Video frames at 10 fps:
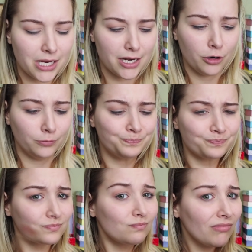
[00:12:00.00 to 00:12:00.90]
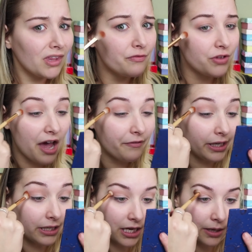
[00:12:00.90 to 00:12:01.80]
me know if you have
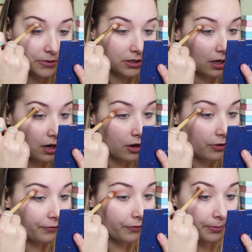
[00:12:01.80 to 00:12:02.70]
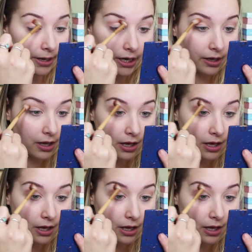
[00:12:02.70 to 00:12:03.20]
any tips for me.